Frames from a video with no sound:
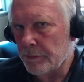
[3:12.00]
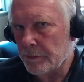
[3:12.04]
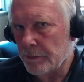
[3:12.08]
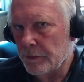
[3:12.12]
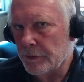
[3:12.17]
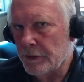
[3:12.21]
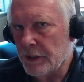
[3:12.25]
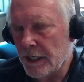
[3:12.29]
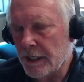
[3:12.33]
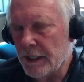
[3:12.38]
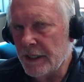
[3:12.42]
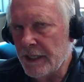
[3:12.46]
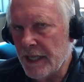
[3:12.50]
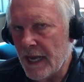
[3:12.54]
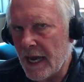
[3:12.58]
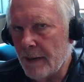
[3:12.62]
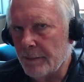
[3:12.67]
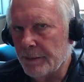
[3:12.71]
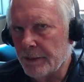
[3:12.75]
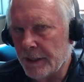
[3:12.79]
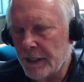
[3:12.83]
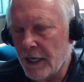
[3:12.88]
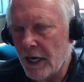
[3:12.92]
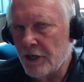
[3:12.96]
taking the
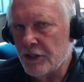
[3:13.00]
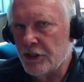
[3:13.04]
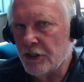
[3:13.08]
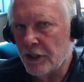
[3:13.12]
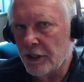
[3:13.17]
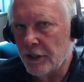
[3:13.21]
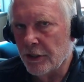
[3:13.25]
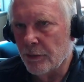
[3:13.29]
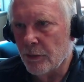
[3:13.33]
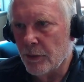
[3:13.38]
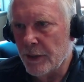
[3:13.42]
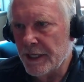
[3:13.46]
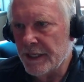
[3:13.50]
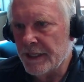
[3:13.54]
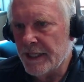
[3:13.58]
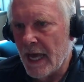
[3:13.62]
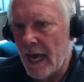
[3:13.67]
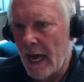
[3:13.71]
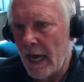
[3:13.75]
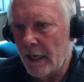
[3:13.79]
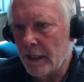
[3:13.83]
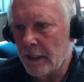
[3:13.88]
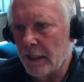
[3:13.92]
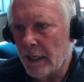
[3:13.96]
application, could read
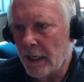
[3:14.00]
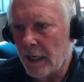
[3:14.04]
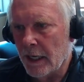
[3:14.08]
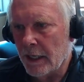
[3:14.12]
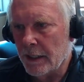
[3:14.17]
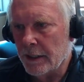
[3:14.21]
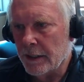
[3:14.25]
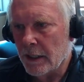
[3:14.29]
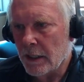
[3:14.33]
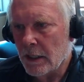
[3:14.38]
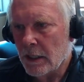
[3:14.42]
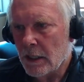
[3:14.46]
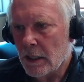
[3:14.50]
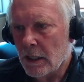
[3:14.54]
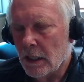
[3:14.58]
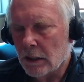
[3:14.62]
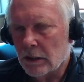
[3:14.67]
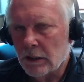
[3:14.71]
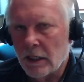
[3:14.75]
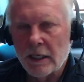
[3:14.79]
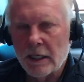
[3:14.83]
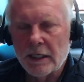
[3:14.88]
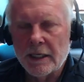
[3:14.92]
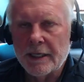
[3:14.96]
that. And a
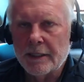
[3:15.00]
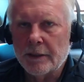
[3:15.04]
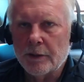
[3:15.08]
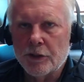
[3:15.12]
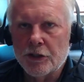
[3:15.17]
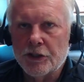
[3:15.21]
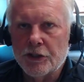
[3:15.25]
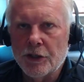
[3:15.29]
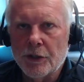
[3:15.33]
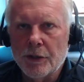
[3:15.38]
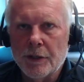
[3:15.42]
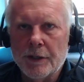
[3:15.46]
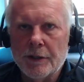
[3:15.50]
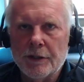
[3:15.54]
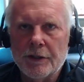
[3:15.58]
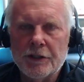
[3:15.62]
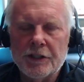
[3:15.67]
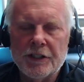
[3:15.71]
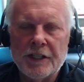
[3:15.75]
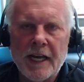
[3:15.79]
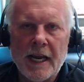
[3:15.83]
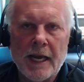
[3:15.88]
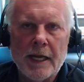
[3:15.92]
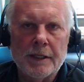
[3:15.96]
lot of landlords don't
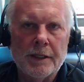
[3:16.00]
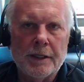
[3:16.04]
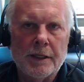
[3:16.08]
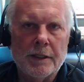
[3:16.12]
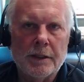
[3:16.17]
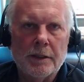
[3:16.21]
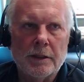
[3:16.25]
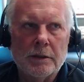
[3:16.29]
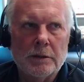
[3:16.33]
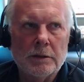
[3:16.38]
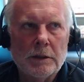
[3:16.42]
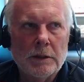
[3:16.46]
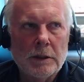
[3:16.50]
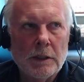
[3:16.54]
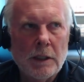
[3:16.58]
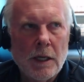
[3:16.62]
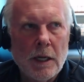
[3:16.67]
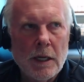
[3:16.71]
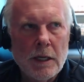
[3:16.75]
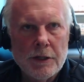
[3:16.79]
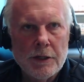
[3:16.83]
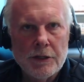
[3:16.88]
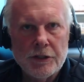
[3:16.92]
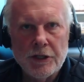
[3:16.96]
understand that
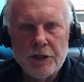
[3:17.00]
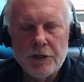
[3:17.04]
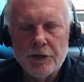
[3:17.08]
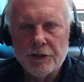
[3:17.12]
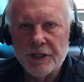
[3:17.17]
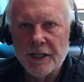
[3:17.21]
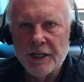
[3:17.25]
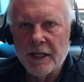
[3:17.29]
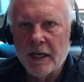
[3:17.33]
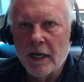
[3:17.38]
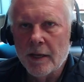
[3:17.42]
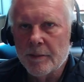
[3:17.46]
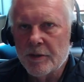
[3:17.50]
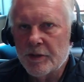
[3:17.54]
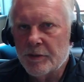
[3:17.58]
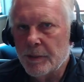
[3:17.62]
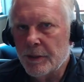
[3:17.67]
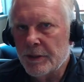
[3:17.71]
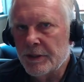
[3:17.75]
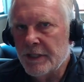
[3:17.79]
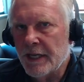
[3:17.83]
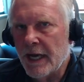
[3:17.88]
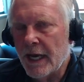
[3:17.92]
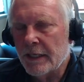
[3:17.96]
seniors' income is
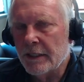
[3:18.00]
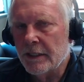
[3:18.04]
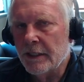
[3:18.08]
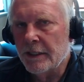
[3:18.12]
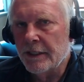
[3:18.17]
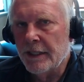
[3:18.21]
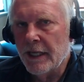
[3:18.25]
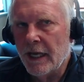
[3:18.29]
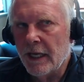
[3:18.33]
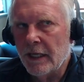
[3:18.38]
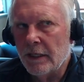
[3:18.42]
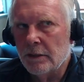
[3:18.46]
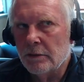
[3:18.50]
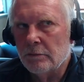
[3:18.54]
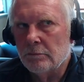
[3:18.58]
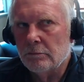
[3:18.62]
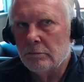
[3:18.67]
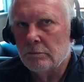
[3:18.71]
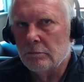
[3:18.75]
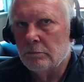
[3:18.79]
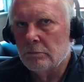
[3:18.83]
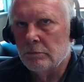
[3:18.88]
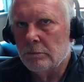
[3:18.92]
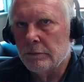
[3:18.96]
protected, that
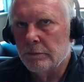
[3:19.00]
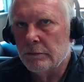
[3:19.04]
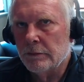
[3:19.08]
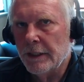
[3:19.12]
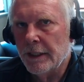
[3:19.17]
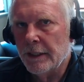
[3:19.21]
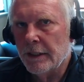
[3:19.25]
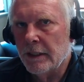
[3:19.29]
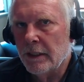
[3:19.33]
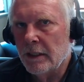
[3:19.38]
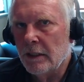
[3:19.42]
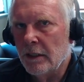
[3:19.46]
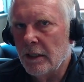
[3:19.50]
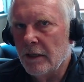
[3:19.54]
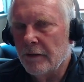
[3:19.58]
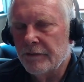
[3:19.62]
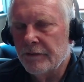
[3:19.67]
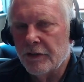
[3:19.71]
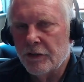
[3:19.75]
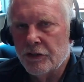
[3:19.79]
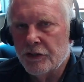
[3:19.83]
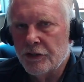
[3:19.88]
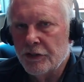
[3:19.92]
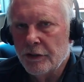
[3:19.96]
if
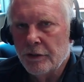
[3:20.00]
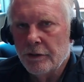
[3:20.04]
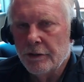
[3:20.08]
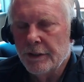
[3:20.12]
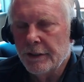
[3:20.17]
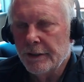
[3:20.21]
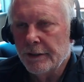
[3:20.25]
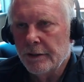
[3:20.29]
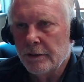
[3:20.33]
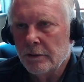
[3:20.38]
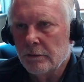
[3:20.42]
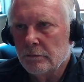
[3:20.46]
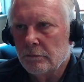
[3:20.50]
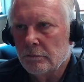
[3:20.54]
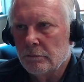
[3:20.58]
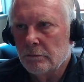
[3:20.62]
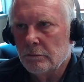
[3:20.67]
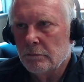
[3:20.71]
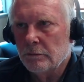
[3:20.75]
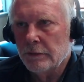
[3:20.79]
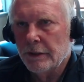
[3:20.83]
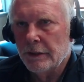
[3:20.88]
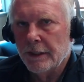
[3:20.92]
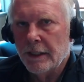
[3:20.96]
they're sued, then
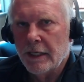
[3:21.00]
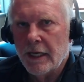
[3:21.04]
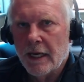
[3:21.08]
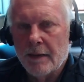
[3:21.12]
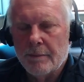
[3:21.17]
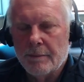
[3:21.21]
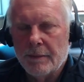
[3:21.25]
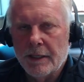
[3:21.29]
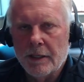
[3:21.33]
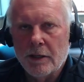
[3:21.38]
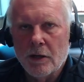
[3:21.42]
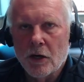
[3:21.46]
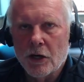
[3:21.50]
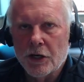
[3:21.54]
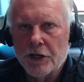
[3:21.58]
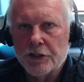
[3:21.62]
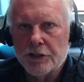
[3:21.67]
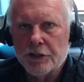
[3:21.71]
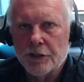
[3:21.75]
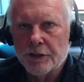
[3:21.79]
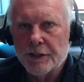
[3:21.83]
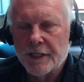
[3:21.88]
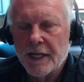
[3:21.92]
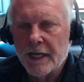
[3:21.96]
it can't be garnished
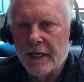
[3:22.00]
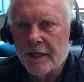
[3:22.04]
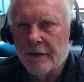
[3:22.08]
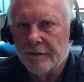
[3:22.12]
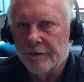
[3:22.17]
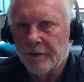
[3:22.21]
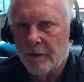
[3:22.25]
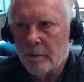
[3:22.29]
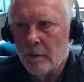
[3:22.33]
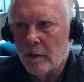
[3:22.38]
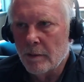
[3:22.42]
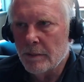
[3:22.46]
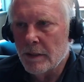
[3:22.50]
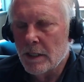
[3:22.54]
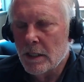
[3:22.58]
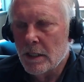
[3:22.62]
or taken from them.